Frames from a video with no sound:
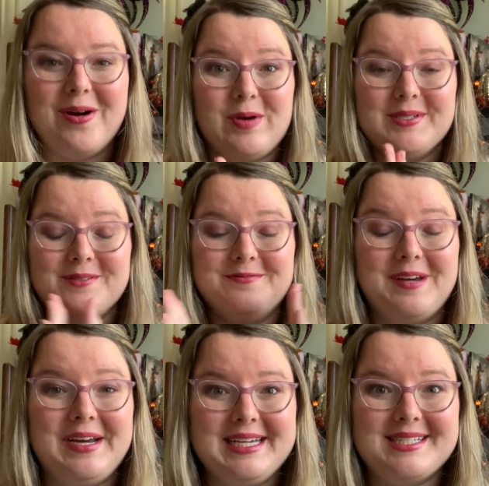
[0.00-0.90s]
I was
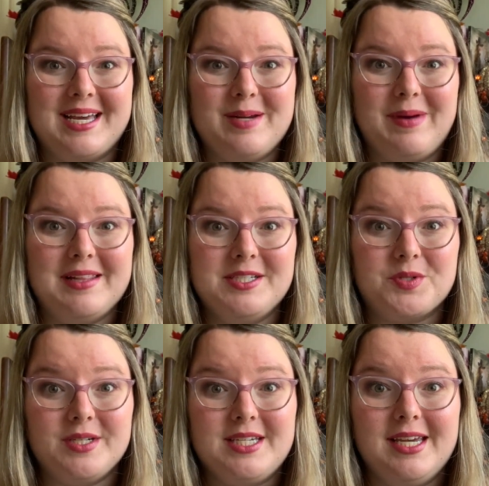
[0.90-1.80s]
very excited by these
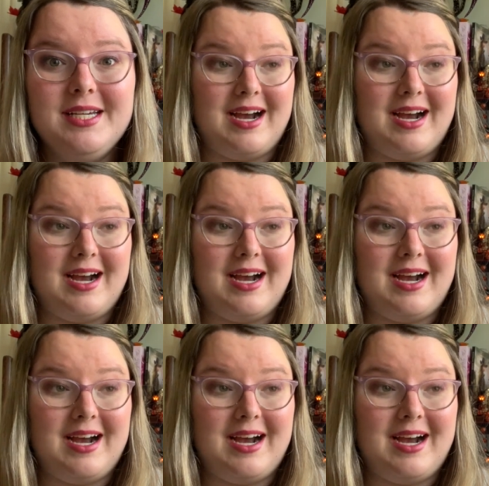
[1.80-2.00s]
critiques.